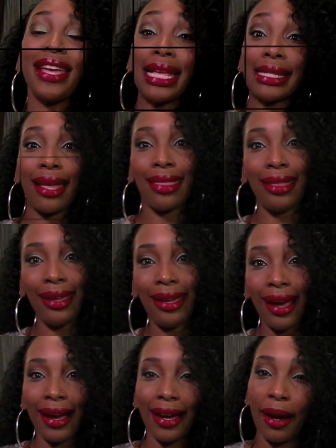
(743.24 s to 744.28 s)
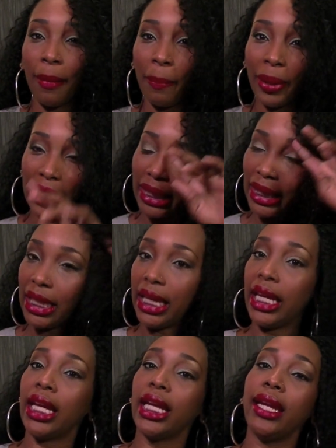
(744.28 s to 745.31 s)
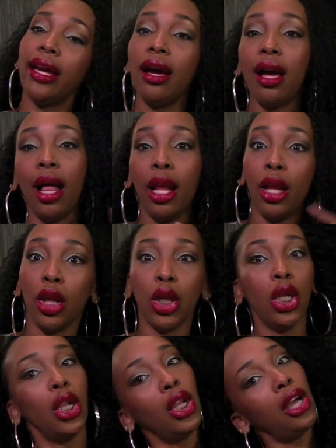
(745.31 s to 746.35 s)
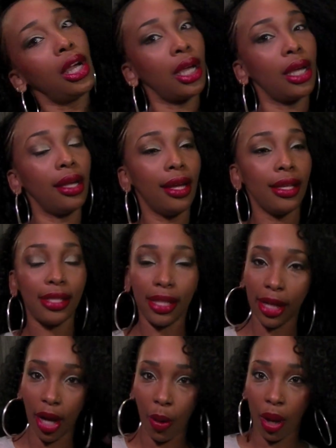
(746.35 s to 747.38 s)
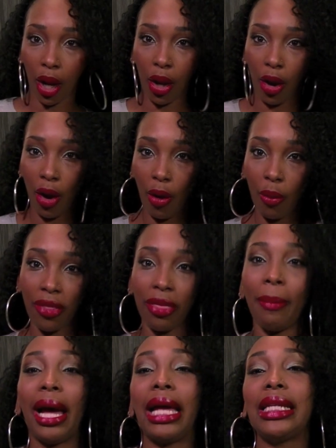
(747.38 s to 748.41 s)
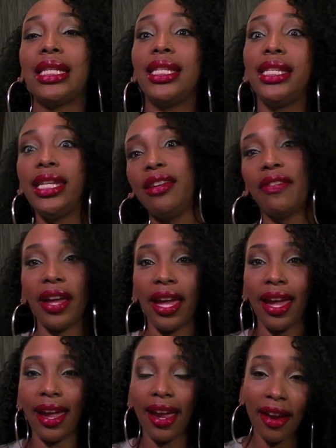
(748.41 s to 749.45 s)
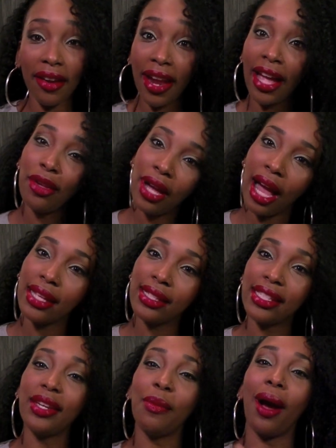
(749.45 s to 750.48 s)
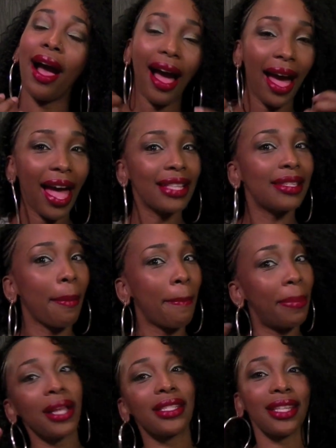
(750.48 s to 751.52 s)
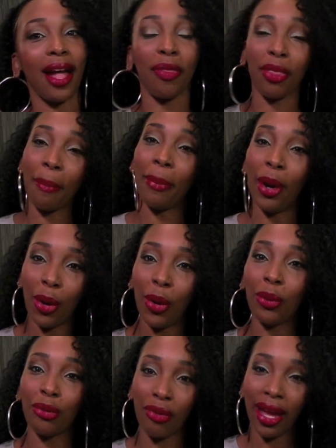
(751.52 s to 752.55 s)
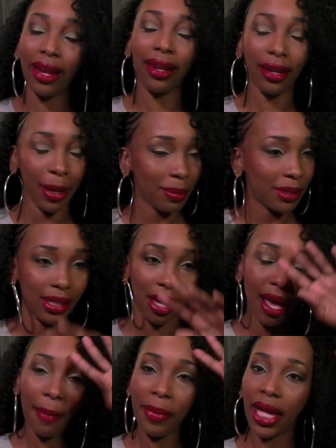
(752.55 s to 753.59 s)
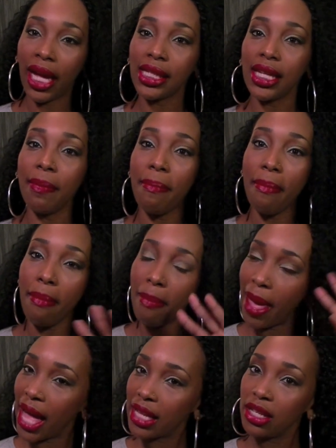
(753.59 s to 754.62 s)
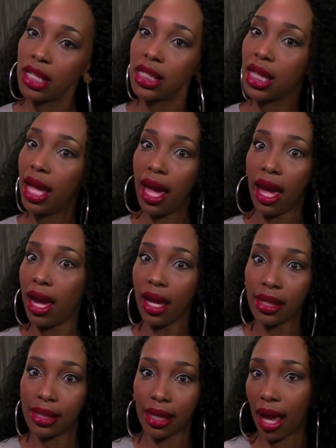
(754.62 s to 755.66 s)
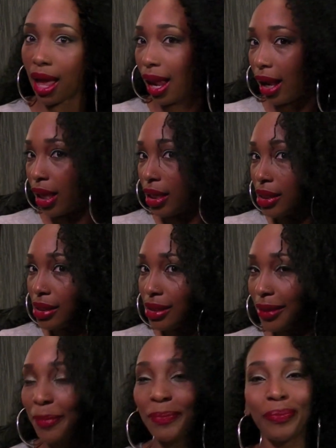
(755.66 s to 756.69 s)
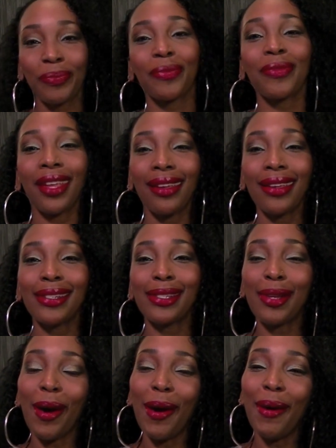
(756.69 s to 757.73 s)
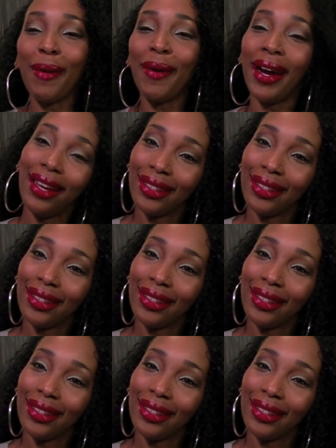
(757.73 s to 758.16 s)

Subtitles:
is the completed look to go along with my diva hair. Now you guys see why I had to bust out the bold red lips, because it matches the hair, darlings. So